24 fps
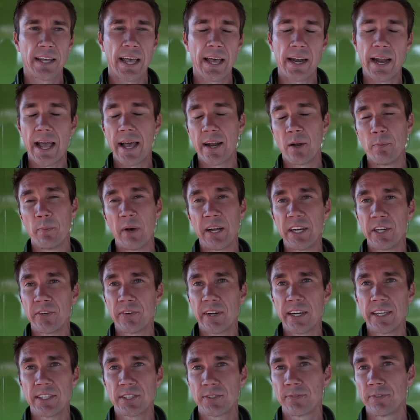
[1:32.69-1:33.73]
At a muddy
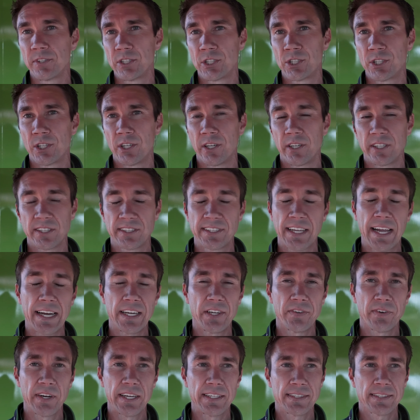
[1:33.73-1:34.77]
race, for sure. A
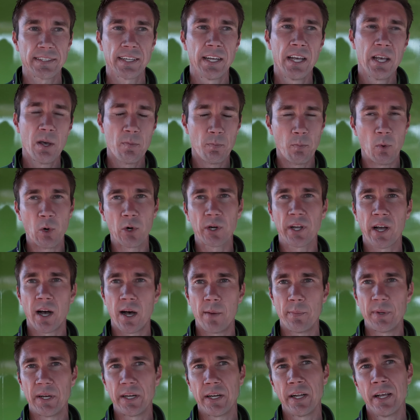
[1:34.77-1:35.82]
sandy race, more
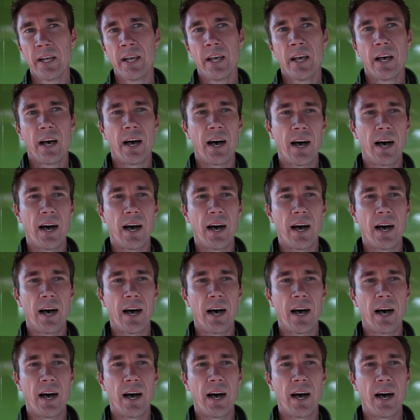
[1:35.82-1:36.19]
common.